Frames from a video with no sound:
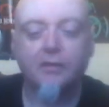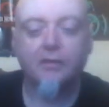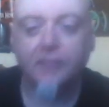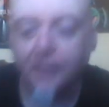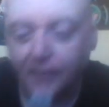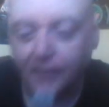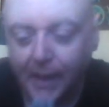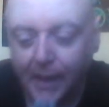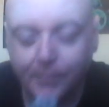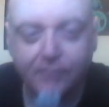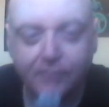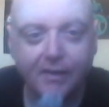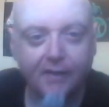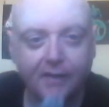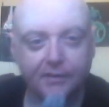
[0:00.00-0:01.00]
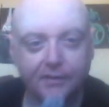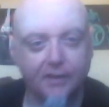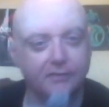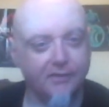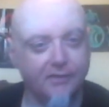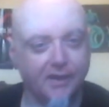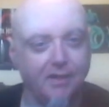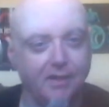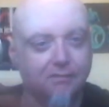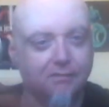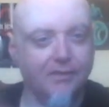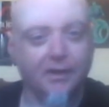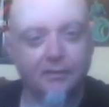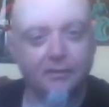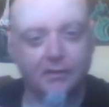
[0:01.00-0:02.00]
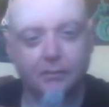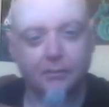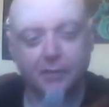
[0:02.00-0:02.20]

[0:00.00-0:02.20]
the uh, Happy Valentine's Day thing on